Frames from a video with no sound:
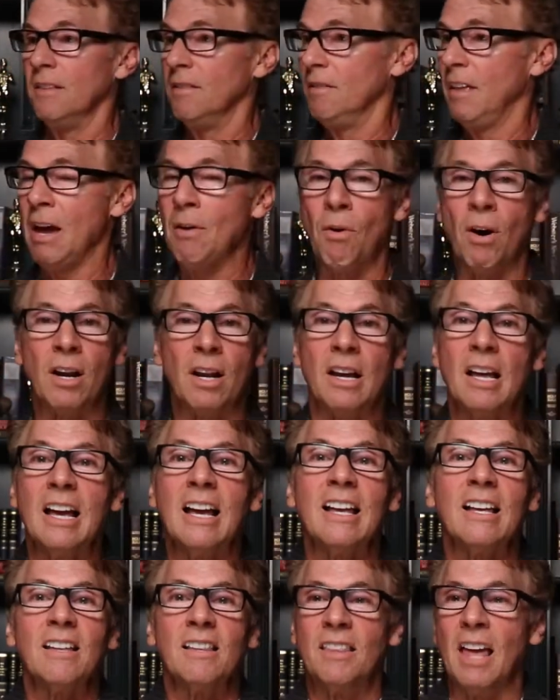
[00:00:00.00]
they want
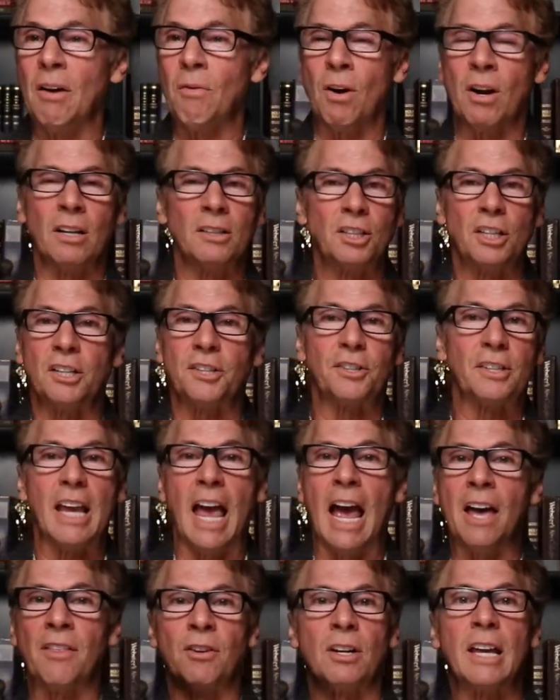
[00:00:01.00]
to they want to just
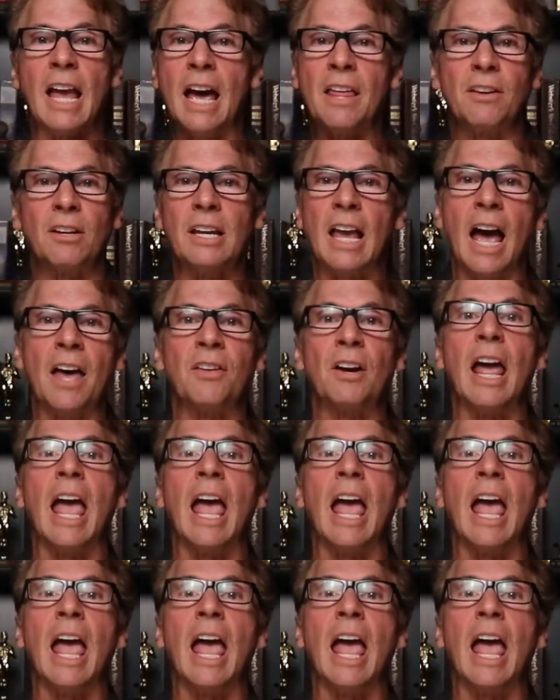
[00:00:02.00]
gather, gather, gather,